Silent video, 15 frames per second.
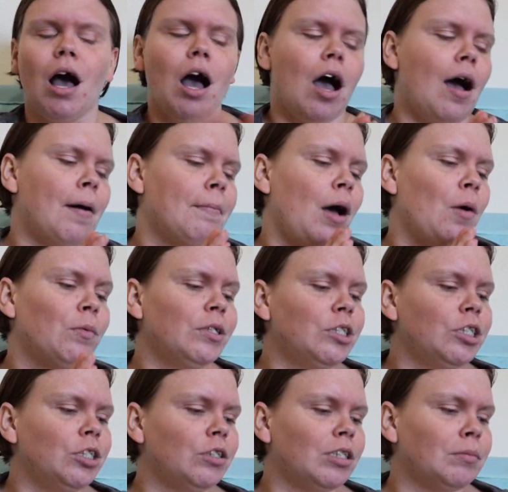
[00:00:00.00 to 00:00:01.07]
I wanted
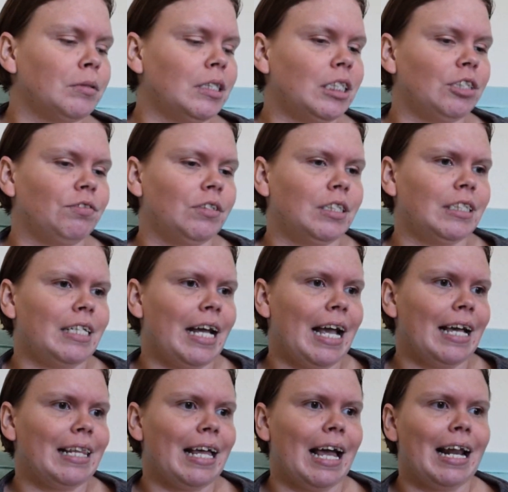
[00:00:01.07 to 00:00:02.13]
to do something different
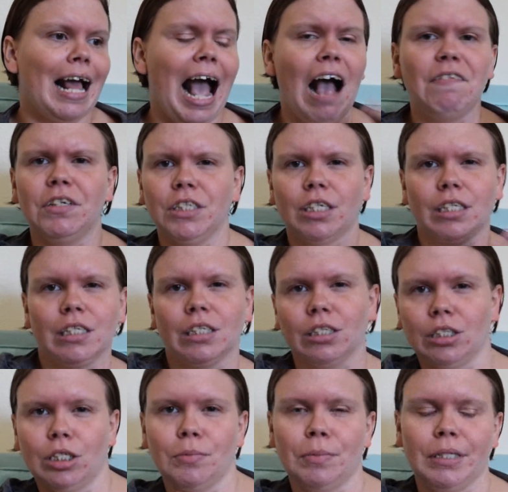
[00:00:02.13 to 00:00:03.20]
today that I haven't done in a
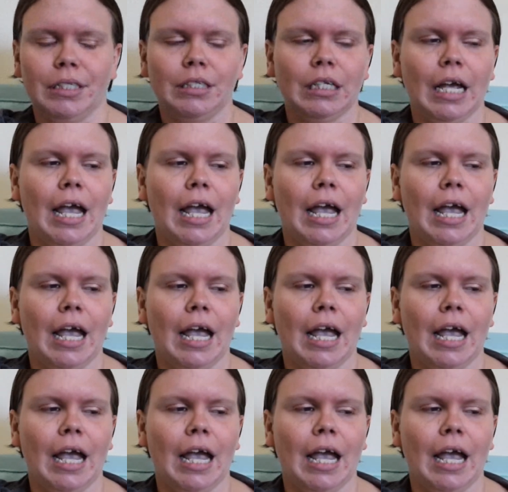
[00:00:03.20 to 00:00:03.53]
little bit,